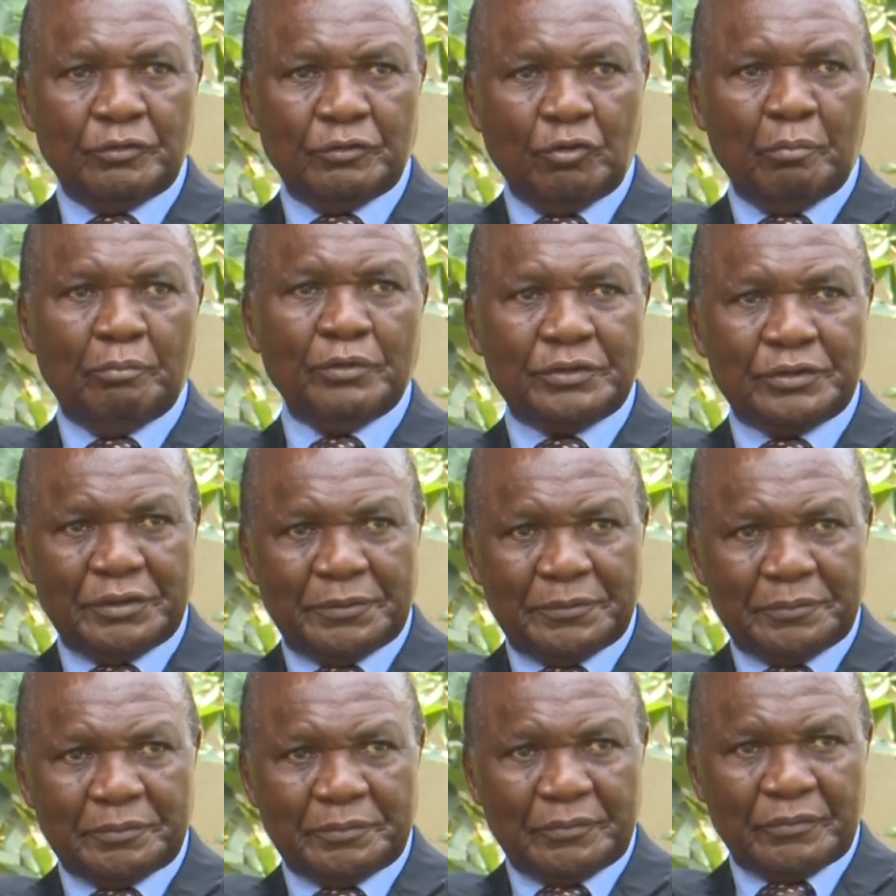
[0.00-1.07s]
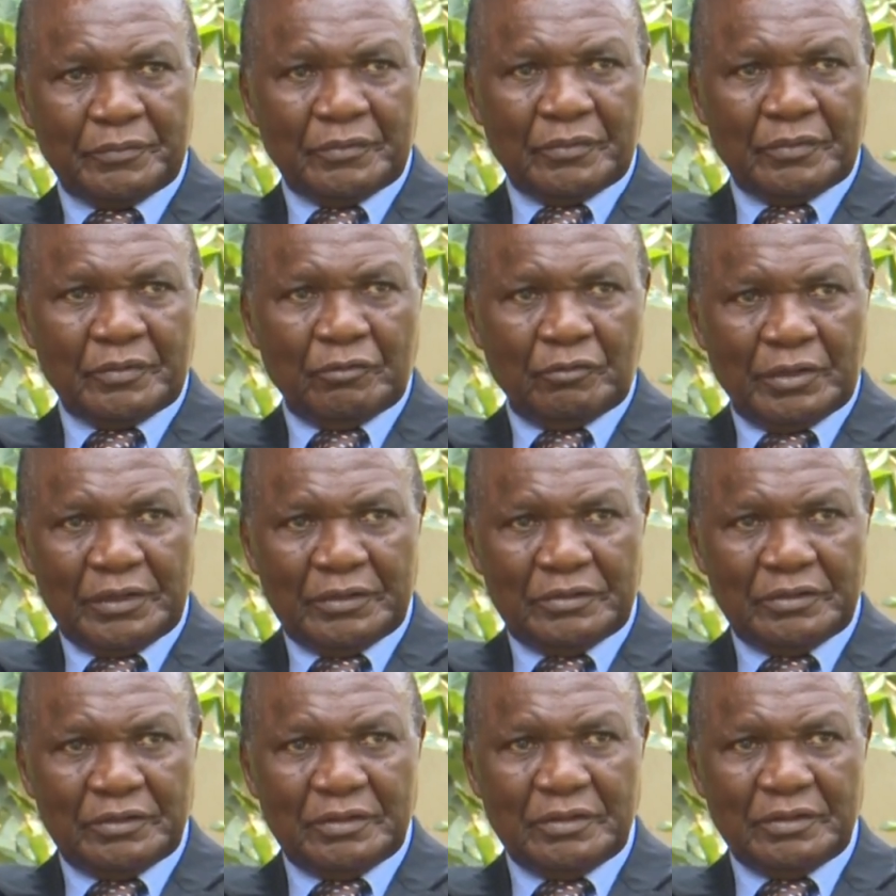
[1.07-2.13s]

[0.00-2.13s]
Obote, right?